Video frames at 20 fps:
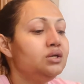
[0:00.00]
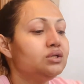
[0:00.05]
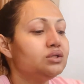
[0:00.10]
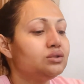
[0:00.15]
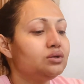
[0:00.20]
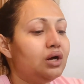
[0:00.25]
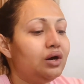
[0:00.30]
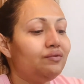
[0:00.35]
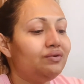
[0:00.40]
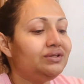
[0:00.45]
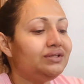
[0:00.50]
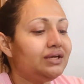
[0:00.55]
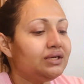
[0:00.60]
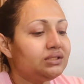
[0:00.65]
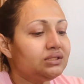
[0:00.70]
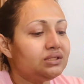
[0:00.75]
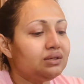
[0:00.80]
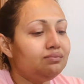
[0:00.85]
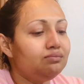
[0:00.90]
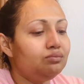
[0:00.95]
So I will take
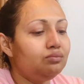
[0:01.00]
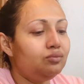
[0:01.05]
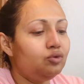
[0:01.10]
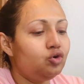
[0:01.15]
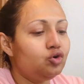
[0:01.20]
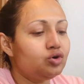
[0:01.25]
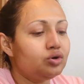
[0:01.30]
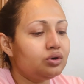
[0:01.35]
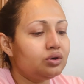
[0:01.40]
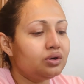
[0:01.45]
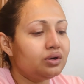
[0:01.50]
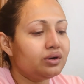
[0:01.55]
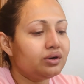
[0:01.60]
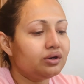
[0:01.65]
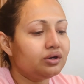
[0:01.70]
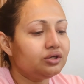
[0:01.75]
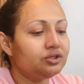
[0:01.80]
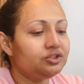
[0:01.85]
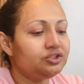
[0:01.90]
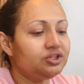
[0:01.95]
some more
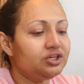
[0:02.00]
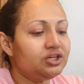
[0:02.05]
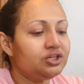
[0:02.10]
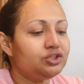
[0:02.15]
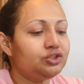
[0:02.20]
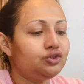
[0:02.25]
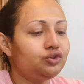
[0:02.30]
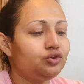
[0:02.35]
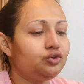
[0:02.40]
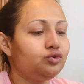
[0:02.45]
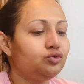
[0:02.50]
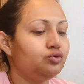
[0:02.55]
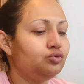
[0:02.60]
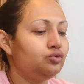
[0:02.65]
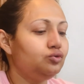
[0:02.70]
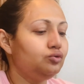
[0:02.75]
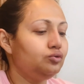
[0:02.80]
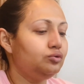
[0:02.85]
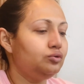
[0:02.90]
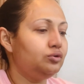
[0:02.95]
just
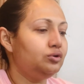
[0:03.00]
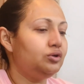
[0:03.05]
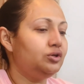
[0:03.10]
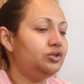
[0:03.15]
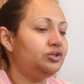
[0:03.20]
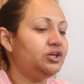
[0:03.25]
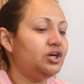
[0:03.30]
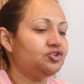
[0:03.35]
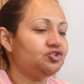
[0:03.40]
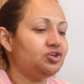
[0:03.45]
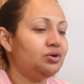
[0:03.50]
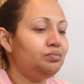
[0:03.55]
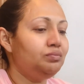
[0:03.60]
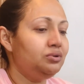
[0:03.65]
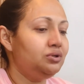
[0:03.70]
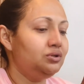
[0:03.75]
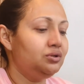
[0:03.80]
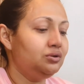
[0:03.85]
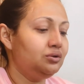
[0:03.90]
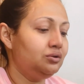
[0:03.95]
to touch up.
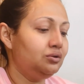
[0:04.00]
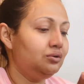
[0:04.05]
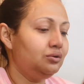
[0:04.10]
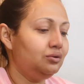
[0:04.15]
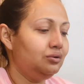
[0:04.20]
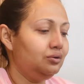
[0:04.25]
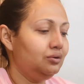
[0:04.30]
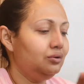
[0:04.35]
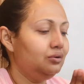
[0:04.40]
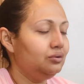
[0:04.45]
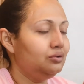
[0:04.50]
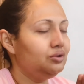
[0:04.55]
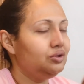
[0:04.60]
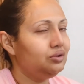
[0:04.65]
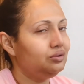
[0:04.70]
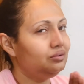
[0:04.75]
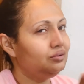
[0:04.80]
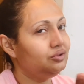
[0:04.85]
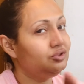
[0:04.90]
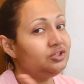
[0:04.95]

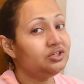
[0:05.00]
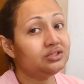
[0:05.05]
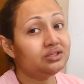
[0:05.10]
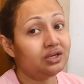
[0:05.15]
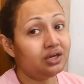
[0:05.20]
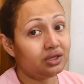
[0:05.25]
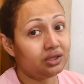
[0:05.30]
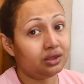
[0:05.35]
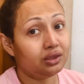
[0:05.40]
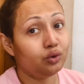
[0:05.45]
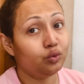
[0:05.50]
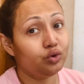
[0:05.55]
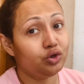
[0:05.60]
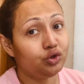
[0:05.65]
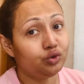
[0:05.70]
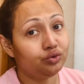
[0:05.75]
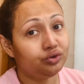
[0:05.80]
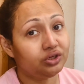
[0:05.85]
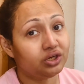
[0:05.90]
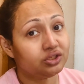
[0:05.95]
Just like the way
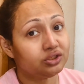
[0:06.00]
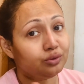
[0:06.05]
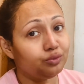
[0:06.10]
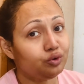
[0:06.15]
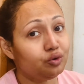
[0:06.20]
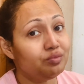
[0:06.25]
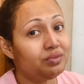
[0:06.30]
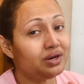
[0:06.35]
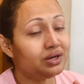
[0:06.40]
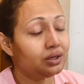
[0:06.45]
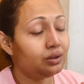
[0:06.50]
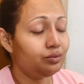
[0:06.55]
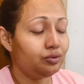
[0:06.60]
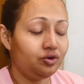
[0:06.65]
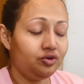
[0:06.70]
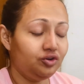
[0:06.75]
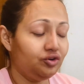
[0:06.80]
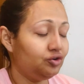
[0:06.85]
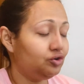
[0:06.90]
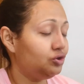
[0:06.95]
you touch up your makeup, you
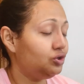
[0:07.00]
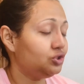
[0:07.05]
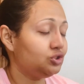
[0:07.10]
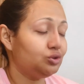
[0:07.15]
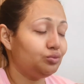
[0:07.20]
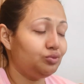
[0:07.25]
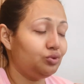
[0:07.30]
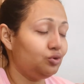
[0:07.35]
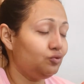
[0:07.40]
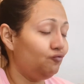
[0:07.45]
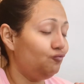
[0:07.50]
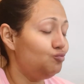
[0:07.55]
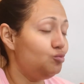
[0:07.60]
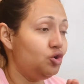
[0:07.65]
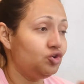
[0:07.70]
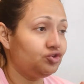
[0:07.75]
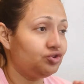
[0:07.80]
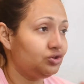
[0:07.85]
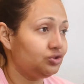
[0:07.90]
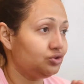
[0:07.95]
need to touch up your
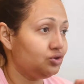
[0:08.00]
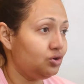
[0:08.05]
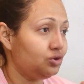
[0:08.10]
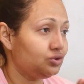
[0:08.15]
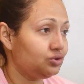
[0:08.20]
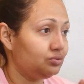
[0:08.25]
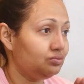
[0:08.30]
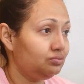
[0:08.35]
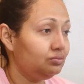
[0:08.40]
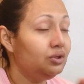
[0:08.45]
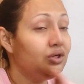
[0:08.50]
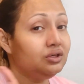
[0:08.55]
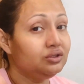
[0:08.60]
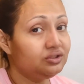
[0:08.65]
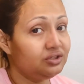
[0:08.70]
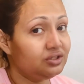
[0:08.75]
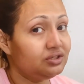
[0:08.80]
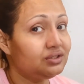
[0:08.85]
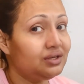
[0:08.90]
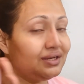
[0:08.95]
moisturizer also.
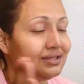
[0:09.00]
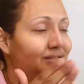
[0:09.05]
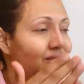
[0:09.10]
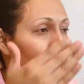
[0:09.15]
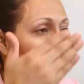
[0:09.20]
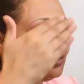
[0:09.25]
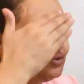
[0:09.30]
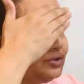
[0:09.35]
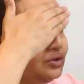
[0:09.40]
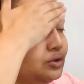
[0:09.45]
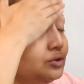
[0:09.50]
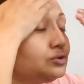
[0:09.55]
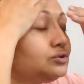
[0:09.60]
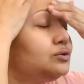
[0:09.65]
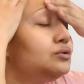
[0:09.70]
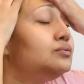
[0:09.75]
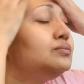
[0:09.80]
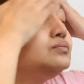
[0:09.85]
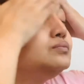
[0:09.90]
Just like sunscreen also.